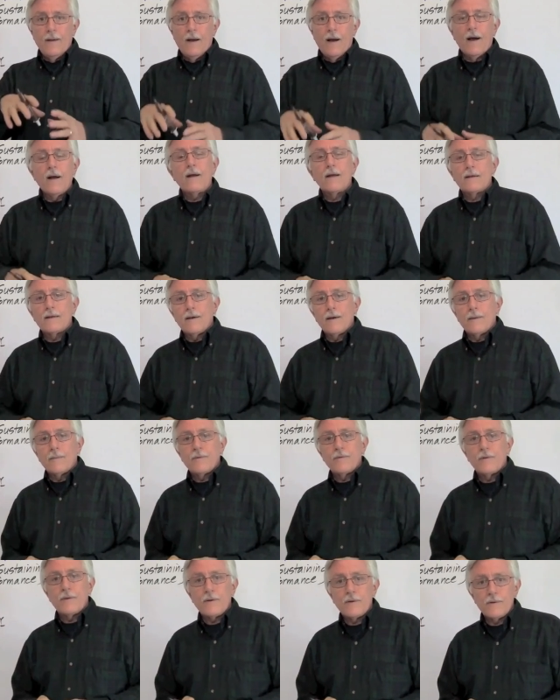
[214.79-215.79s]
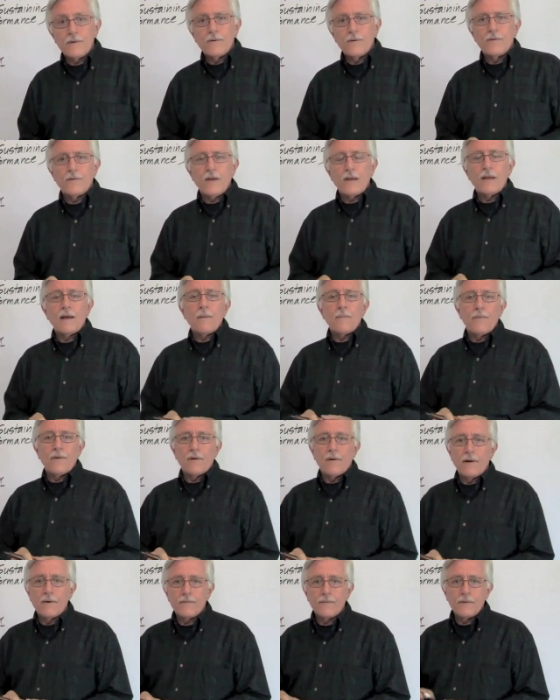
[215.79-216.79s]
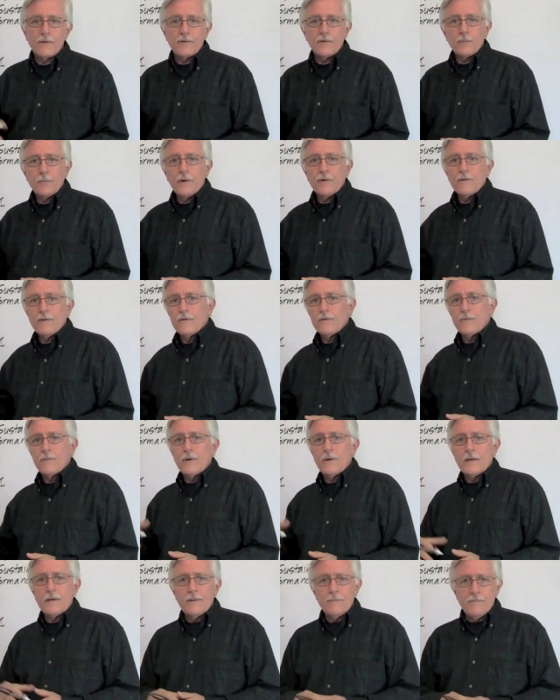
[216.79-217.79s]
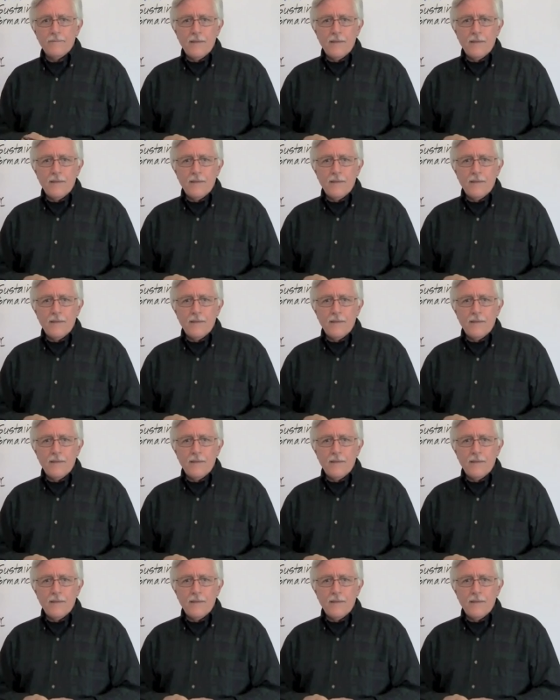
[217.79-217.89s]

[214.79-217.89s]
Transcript: archetypes that are set up, they're often expressed this way.